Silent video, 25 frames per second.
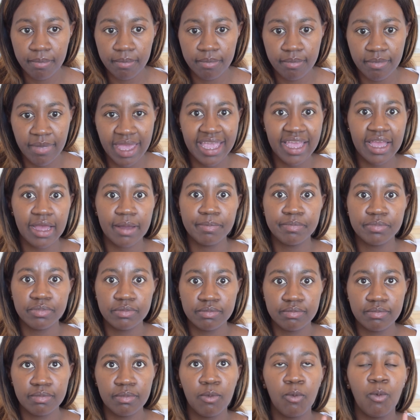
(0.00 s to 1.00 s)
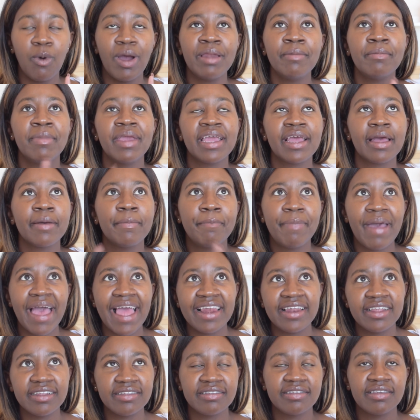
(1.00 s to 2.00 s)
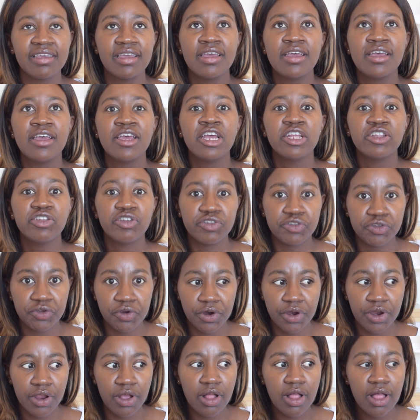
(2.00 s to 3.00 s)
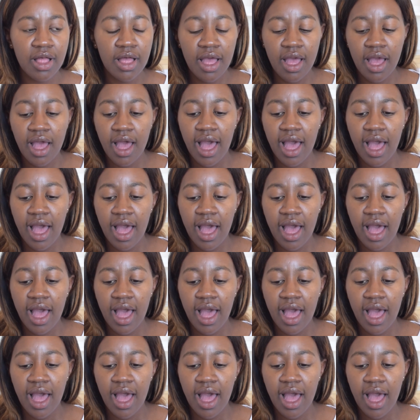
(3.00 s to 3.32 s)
makeup palette tutorial.